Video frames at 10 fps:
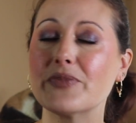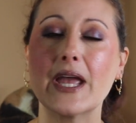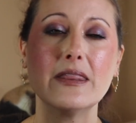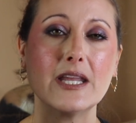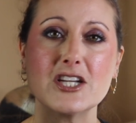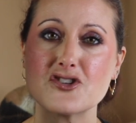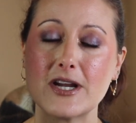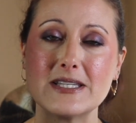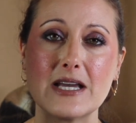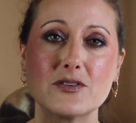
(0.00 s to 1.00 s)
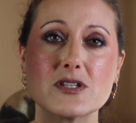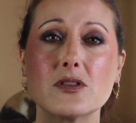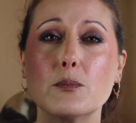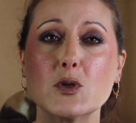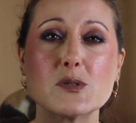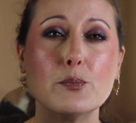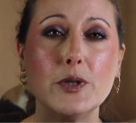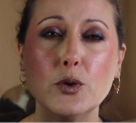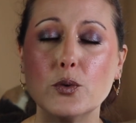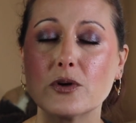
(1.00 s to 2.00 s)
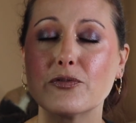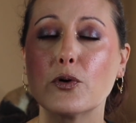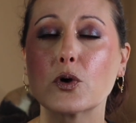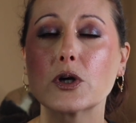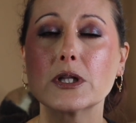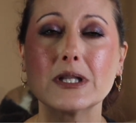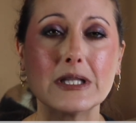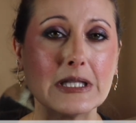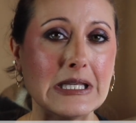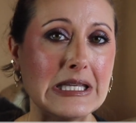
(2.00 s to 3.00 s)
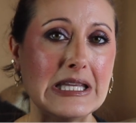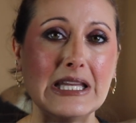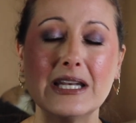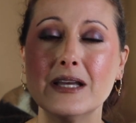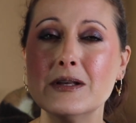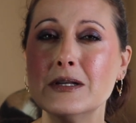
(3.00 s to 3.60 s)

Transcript: And then it dried down to the most beautiful, clean,